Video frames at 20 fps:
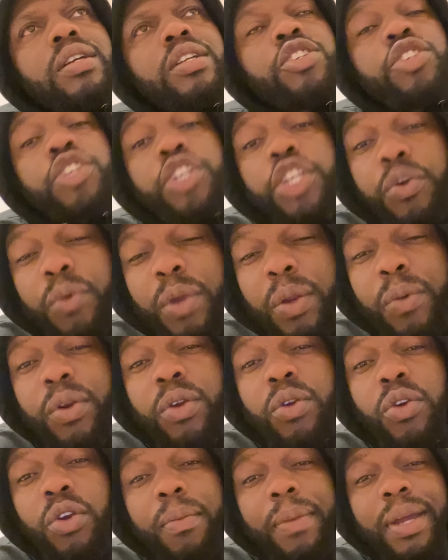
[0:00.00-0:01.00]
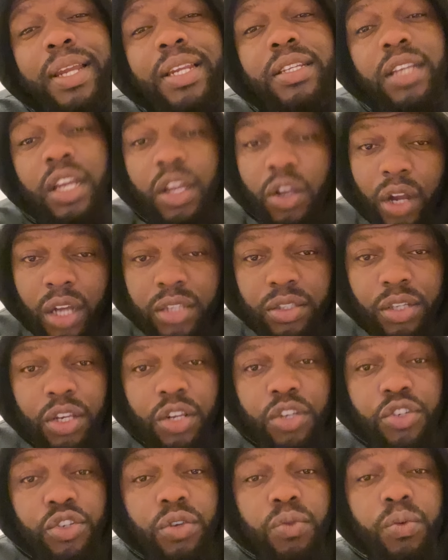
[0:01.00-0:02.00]
Do you even do the madness? Can I tell
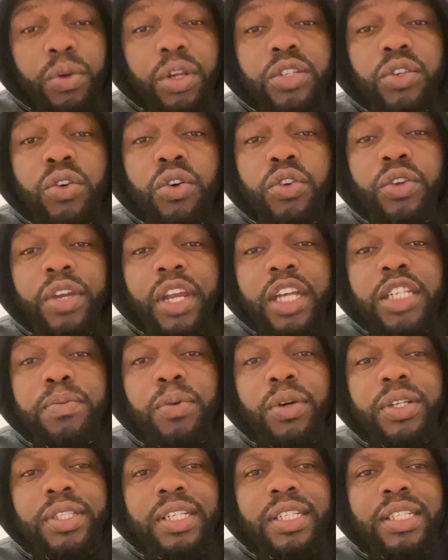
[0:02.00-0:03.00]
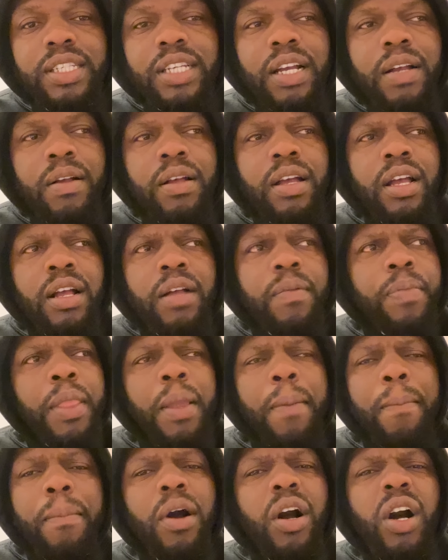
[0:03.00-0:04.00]
you the truth? When I was going to do cash boxes,
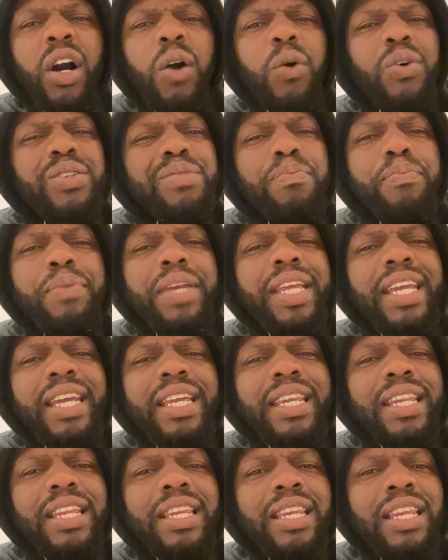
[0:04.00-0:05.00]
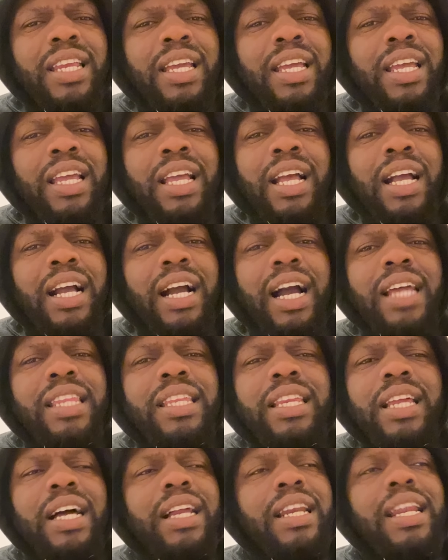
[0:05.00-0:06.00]
my heart was beating. I
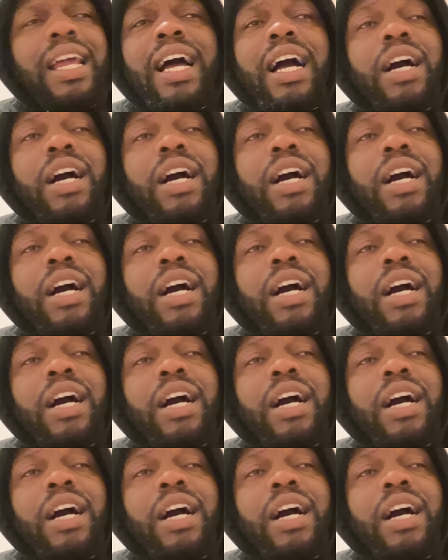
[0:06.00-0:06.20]
didn't I, like,